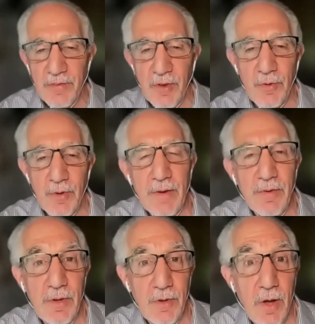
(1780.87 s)
So to
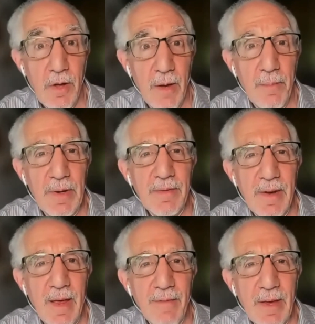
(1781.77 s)
actually call companies
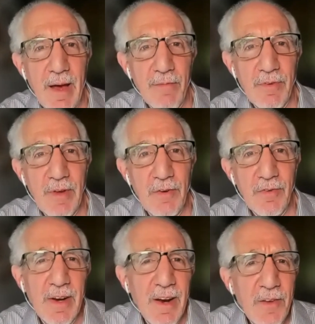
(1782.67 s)
and have a
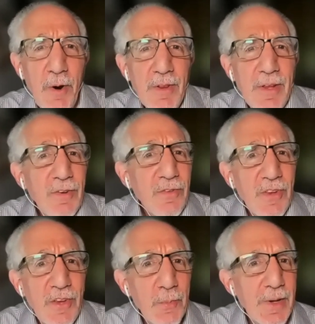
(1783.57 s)
conversation, and it's partly just
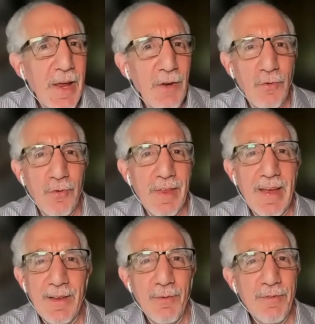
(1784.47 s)
the human nature
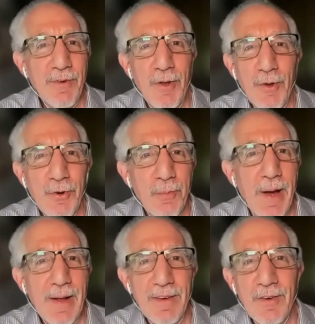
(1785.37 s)
thing that we've all heard
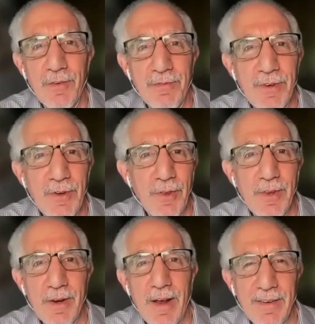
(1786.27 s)
about. If you go to
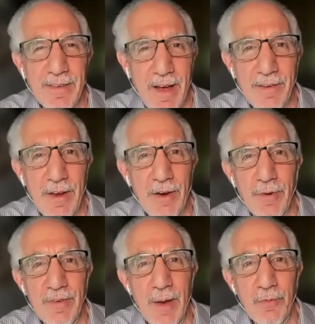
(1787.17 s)
the cocktail
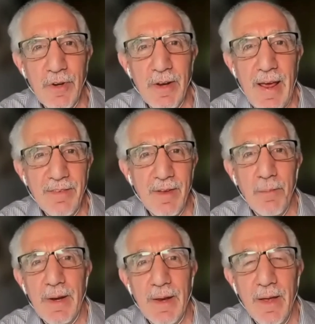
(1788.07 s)
reception and ask
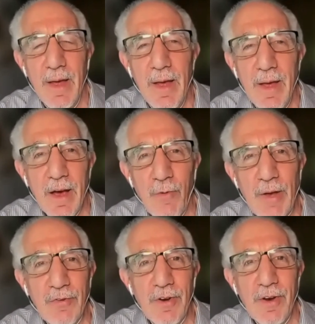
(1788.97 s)
somebody a
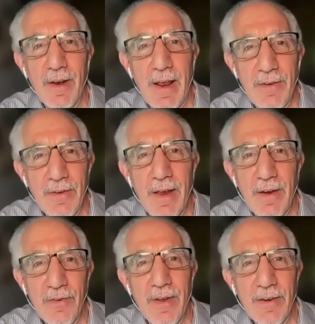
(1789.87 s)
question, and
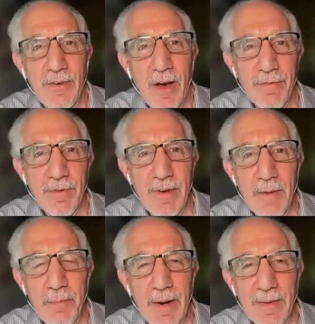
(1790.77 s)
they talk for
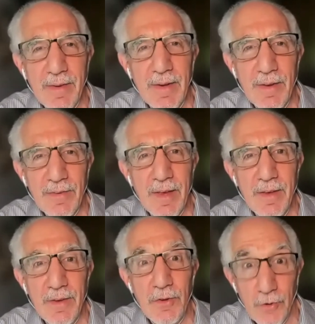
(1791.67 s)
10 minutes, and they'll
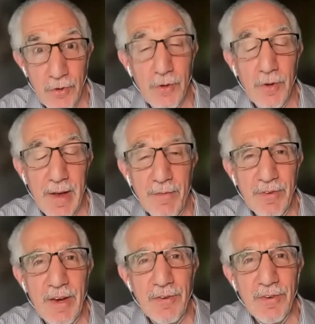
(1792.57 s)
say, you're the good
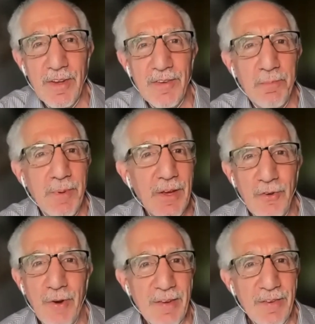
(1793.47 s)
conversationalist because
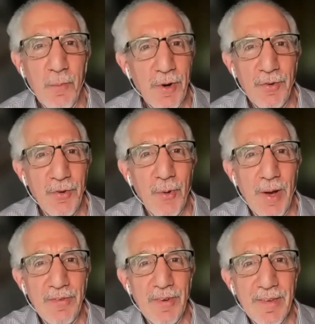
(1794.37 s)
you asked them one or two
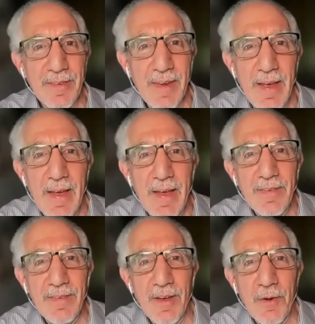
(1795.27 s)
questions.
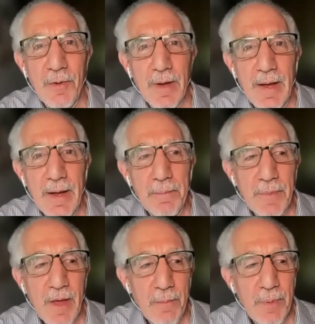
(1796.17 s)
So
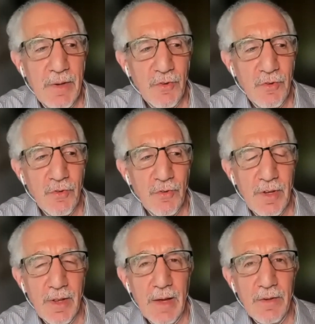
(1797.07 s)
companies are usually
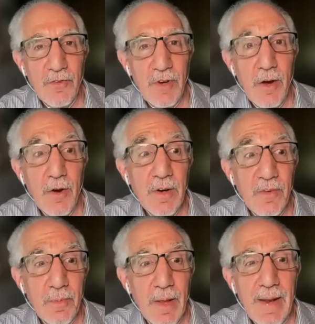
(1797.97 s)
glad to share, and
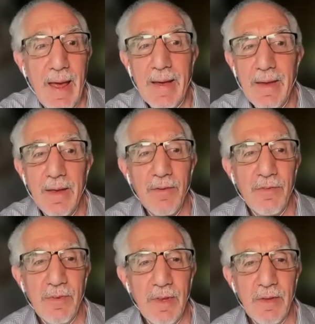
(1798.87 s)
that
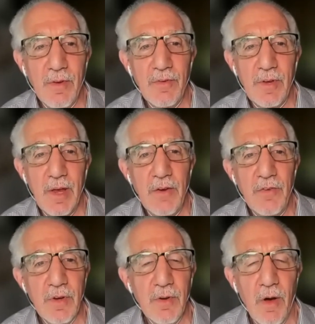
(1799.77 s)
gives the
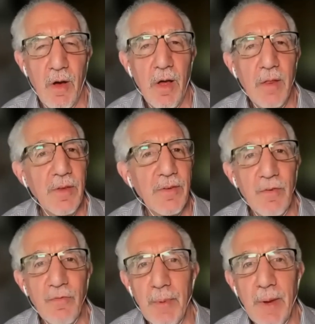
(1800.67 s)
association all this
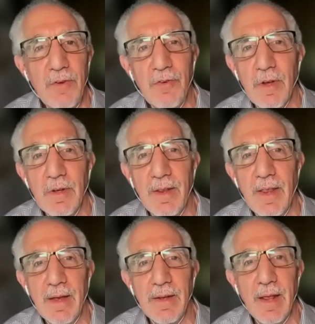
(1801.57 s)
information that
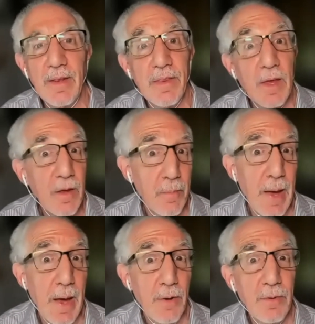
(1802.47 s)
they can then think
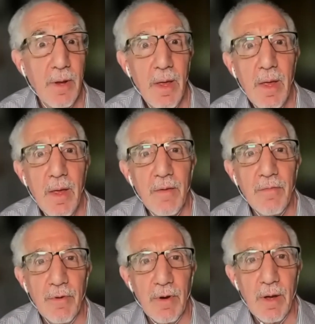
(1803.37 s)
about
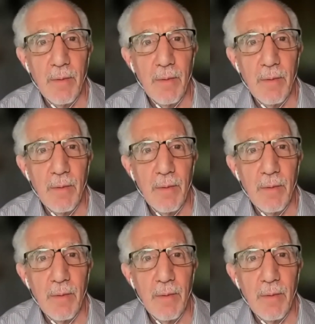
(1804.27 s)
for a couple of